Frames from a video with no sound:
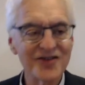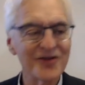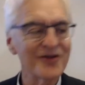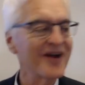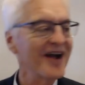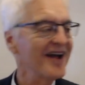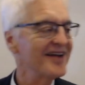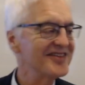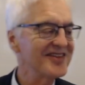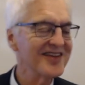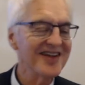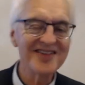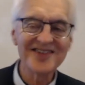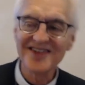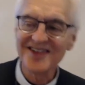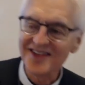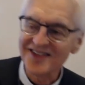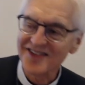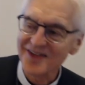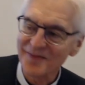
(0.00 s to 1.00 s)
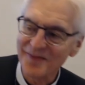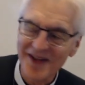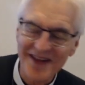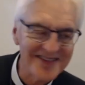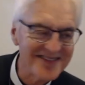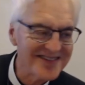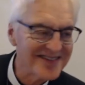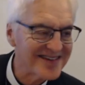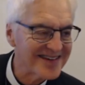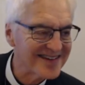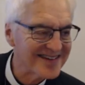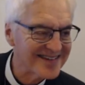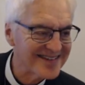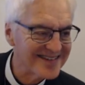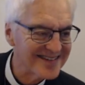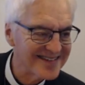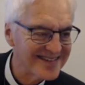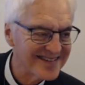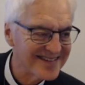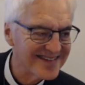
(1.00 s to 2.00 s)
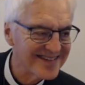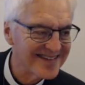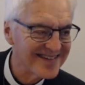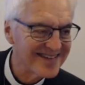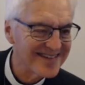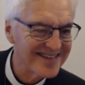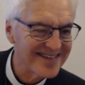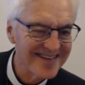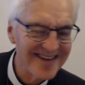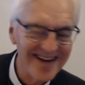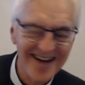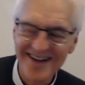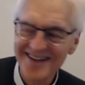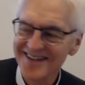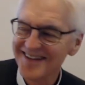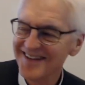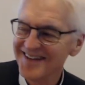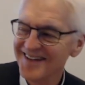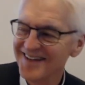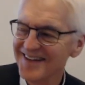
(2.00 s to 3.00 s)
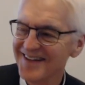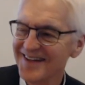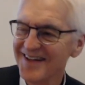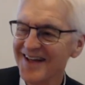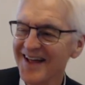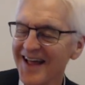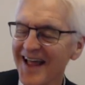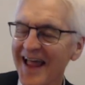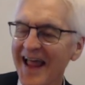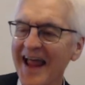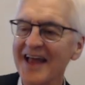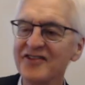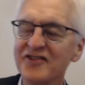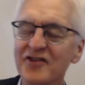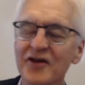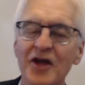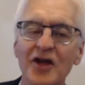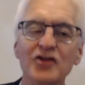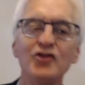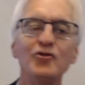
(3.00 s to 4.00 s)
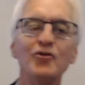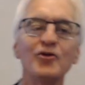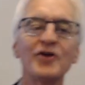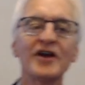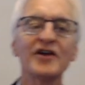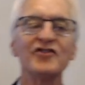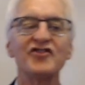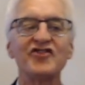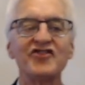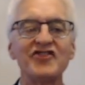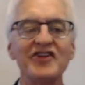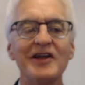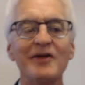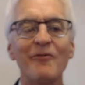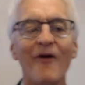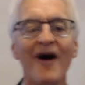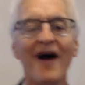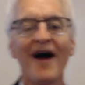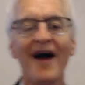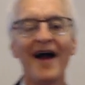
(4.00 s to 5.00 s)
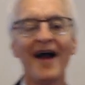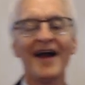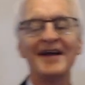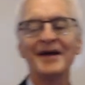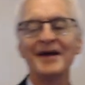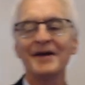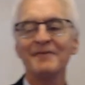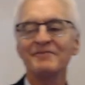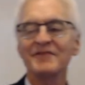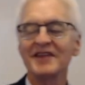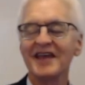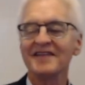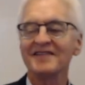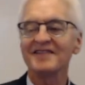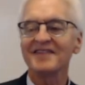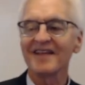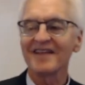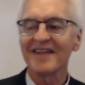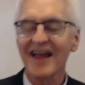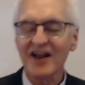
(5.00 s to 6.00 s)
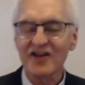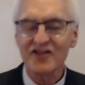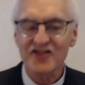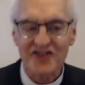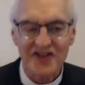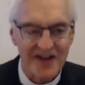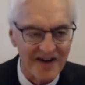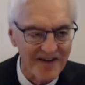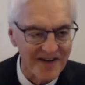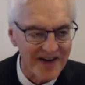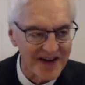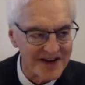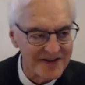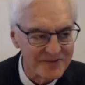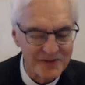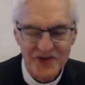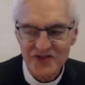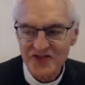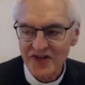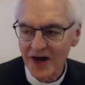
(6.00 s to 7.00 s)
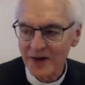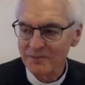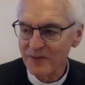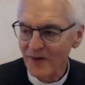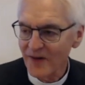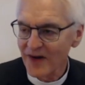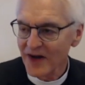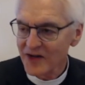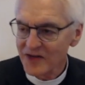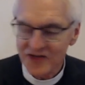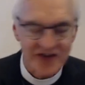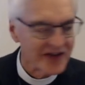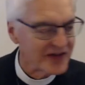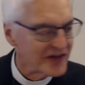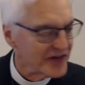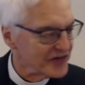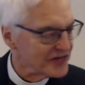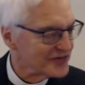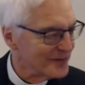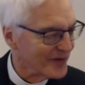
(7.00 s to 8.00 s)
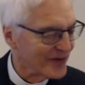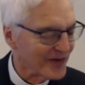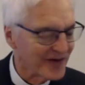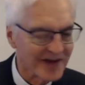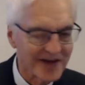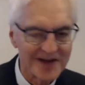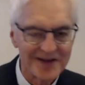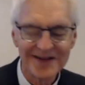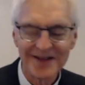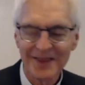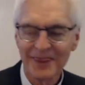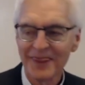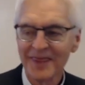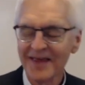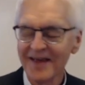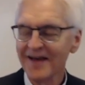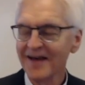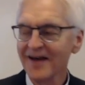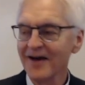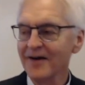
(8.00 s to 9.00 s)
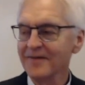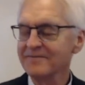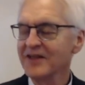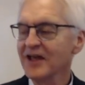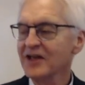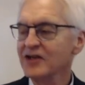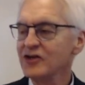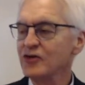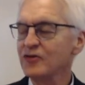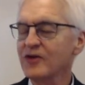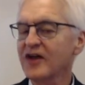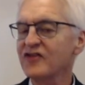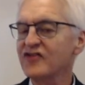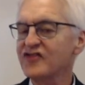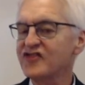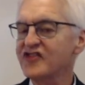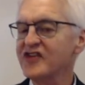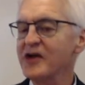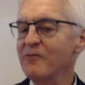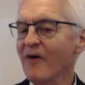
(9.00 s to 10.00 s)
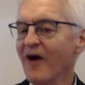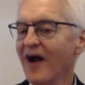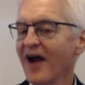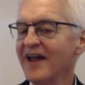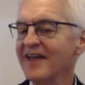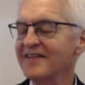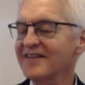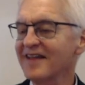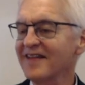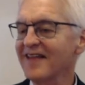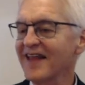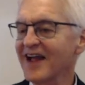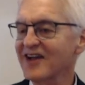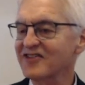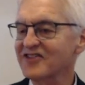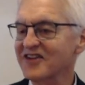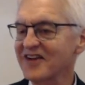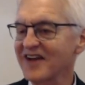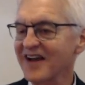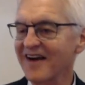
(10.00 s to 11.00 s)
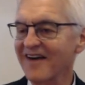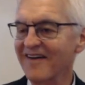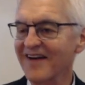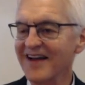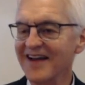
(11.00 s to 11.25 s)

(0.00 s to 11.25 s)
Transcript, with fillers: So, guys, isn't this amazing? right? And you could see why in the lectionary, which I praised this morning, mm-hmm. um, you could see why in the lectionary,